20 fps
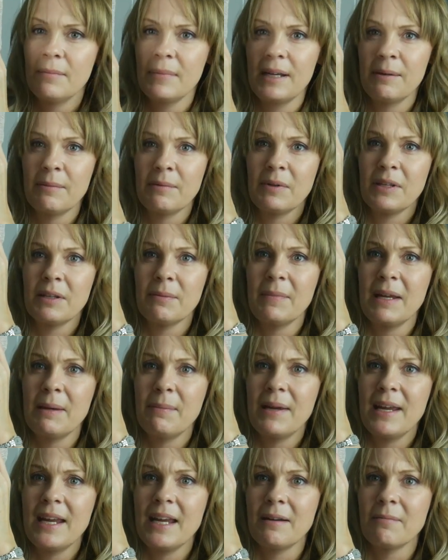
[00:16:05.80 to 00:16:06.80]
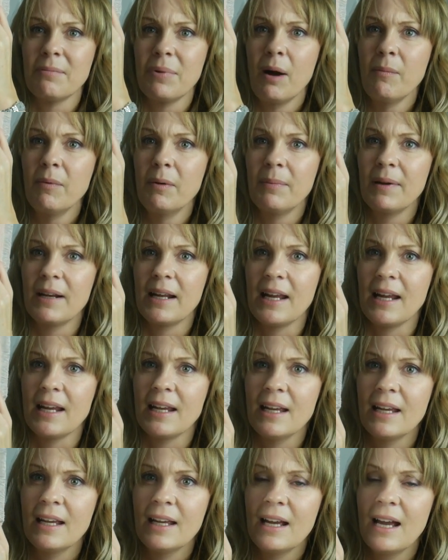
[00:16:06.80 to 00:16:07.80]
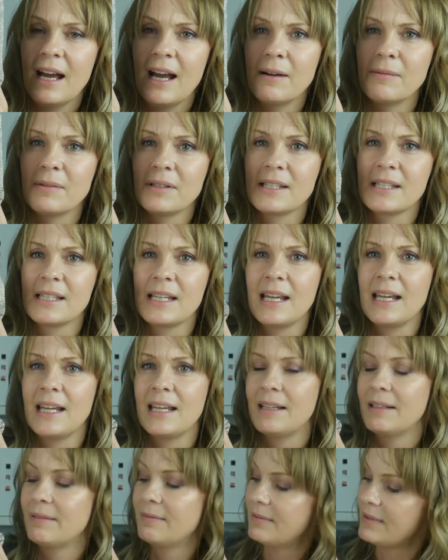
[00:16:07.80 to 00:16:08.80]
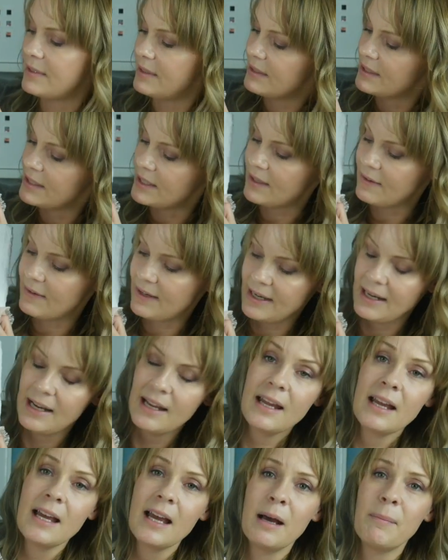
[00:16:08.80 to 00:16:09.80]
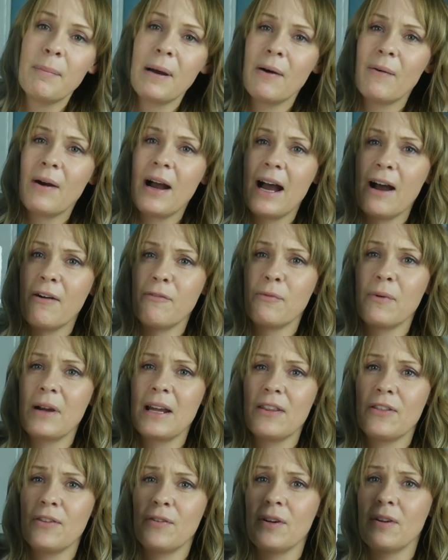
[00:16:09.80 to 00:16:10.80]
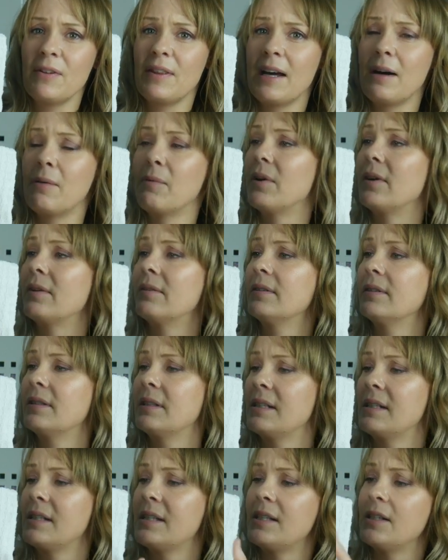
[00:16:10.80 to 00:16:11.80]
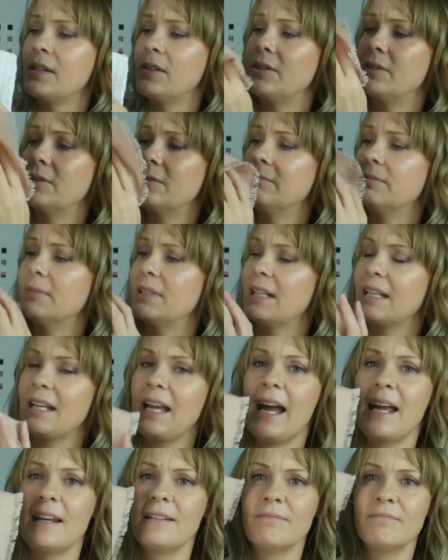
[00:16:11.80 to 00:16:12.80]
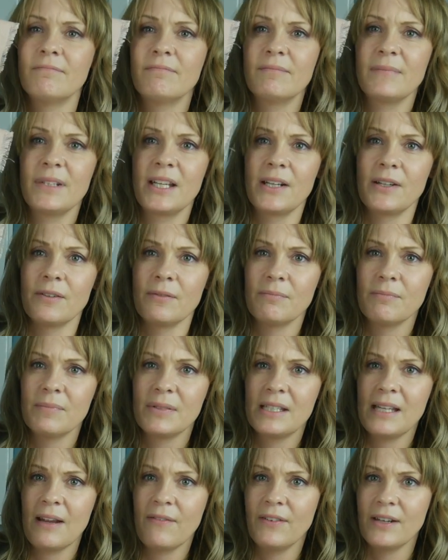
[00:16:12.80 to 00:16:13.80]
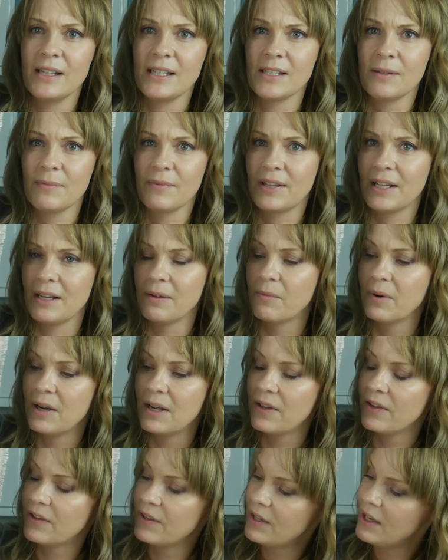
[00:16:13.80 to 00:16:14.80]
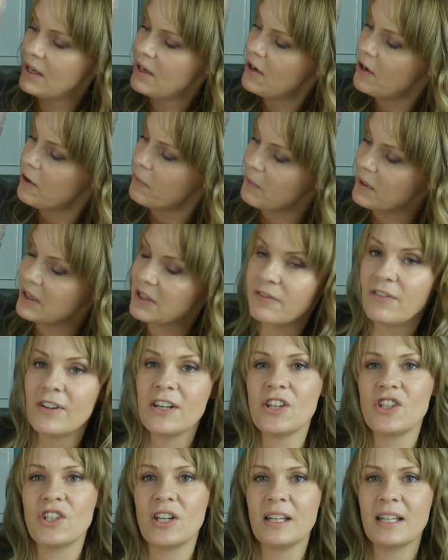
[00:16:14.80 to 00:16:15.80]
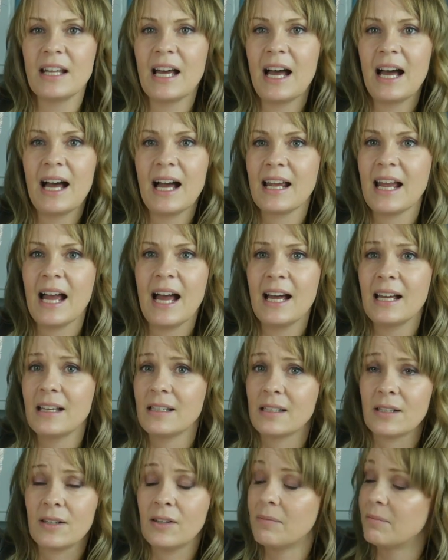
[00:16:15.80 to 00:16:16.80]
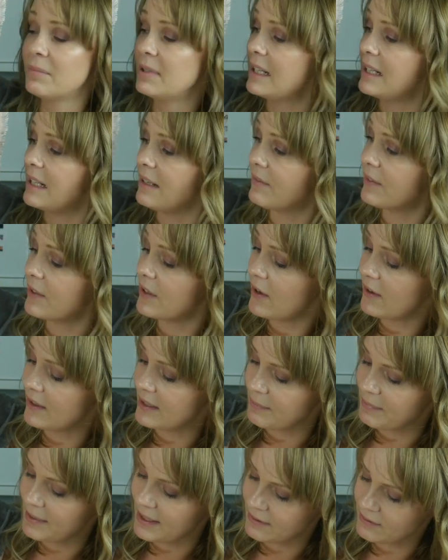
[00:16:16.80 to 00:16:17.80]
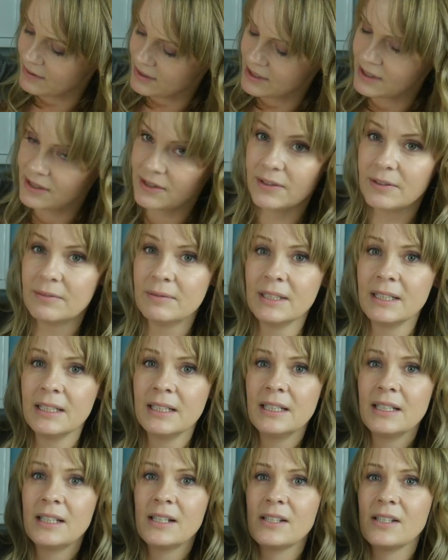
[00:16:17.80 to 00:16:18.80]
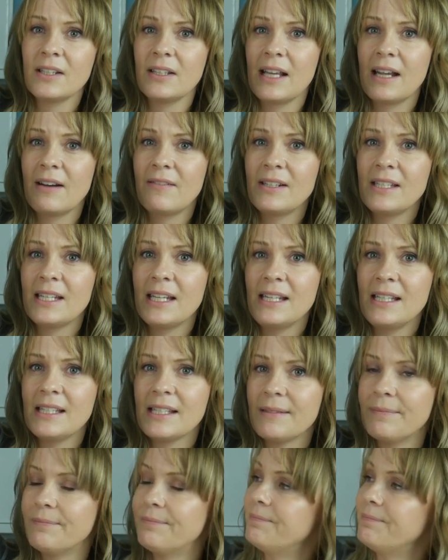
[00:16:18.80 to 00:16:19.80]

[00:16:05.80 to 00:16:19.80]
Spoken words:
with me being probably, I would say, sorry, about halfway through that one. So again, you know, it's definitely something worth finishing that I had completely forgotten about. So there it is.